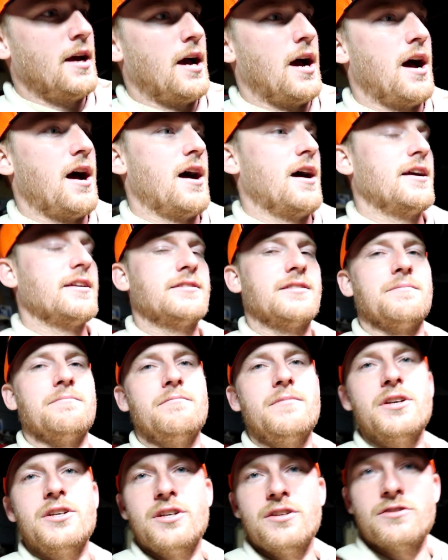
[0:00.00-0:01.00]
it's
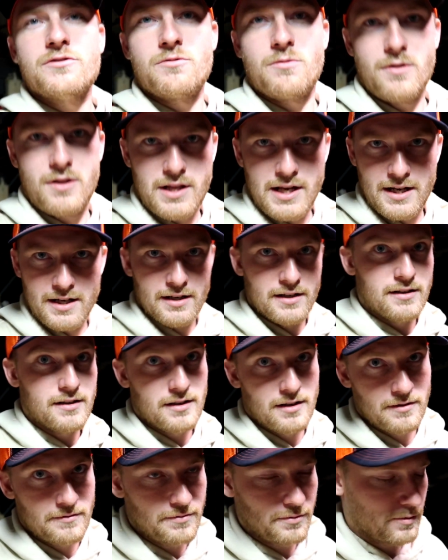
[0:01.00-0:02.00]
emissions
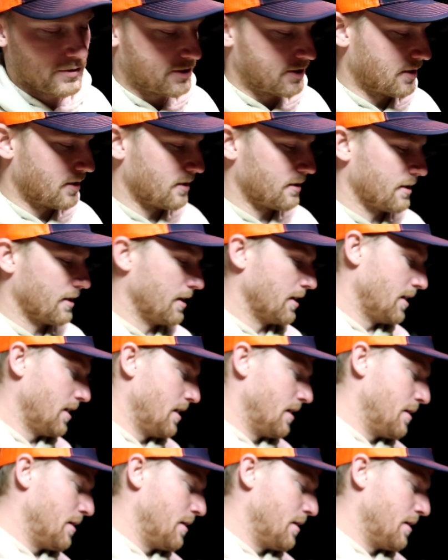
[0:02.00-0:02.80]
related, unfortunately.